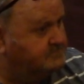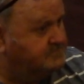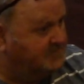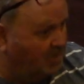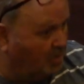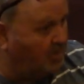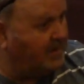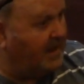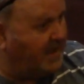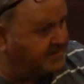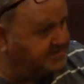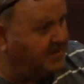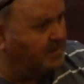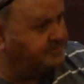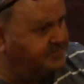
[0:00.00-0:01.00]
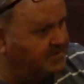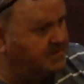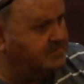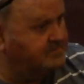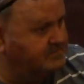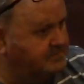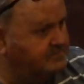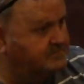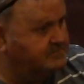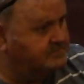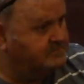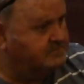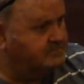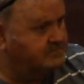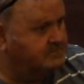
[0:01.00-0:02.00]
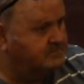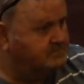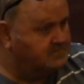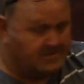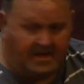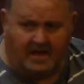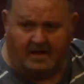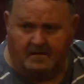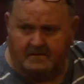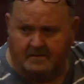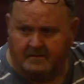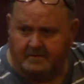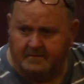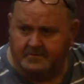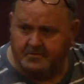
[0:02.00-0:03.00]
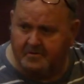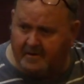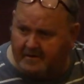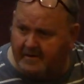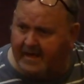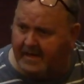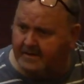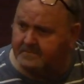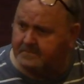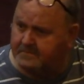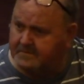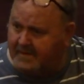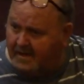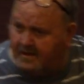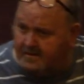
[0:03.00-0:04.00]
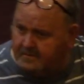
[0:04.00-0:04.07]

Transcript: The Lord has helped you. Yeah. You hear that? Yeah.